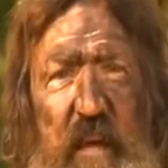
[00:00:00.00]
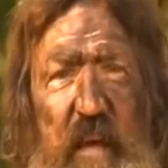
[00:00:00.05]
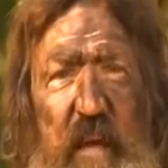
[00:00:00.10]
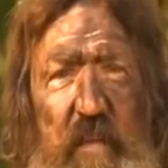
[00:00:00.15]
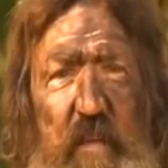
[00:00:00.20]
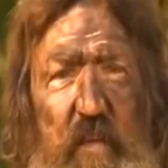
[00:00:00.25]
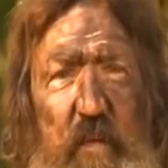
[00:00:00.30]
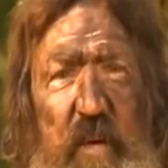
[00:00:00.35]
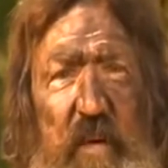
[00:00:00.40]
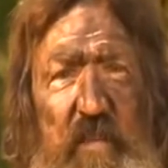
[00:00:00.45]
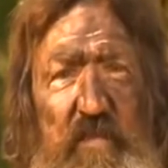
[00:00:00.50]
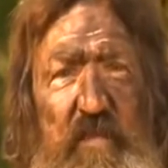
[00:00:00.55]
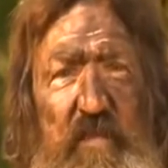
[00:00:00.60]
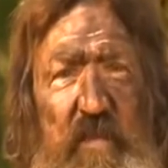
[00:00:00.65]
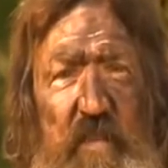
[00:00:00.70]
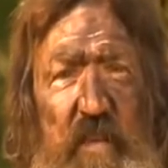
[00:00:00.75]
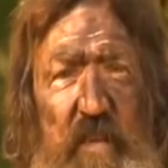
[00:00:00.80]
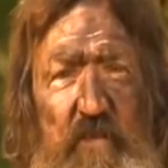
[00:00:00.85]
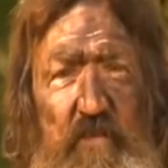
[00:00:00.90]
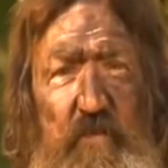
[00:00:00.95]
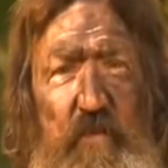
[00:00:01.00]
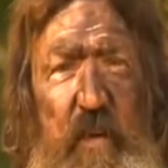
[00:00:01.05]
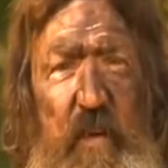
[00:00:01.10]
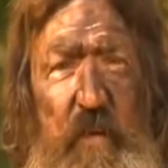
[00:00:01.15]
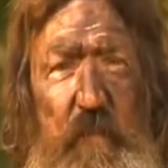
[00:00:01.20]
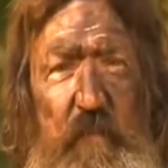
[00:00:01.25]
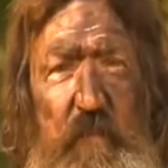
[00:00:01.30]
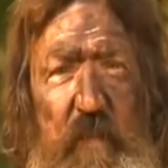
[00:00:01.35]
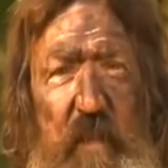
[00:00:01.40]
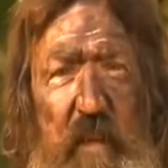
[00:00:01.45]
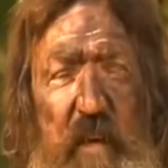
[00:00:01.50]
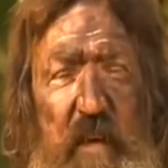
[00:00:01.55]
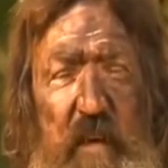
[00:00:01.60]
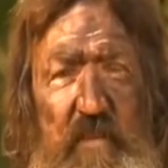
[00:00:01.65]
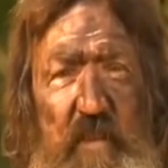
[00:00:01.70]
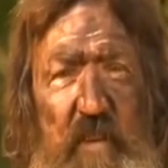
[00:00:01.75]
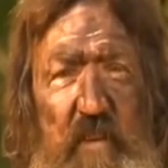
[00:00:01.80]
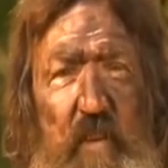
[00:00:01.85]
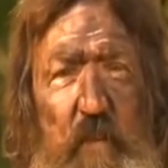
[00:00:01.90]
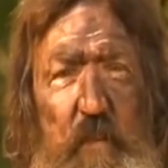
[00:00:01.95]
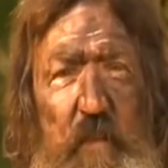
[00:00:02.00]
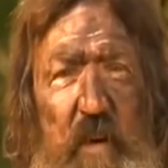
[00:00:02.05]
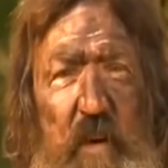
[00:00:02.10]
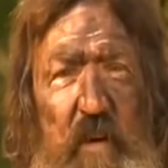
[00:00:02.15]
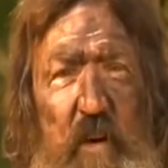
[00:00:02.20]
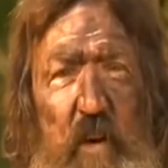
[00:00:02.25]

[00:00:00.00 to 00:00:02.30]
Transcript: and the rest is history. It's either a big